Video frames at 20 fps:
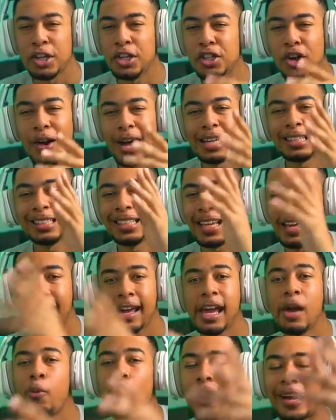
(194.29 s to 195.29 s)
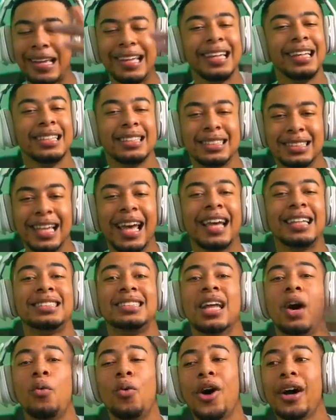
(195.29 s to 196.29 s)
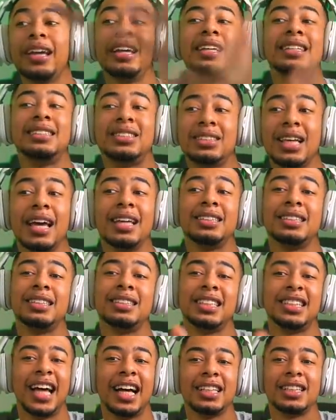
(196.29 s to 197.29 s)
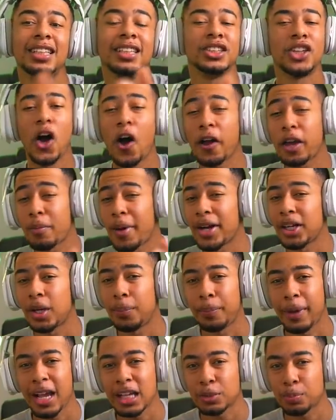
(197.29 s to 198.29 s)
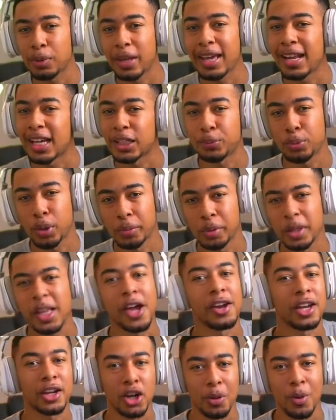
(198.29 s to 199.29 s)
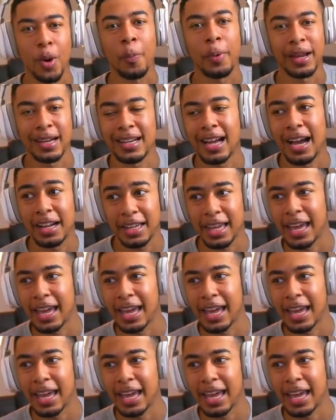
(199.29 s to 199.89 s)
you don't actually hear what he says. Now what he says is, he's actually talking about the best play that's probably going to come up in that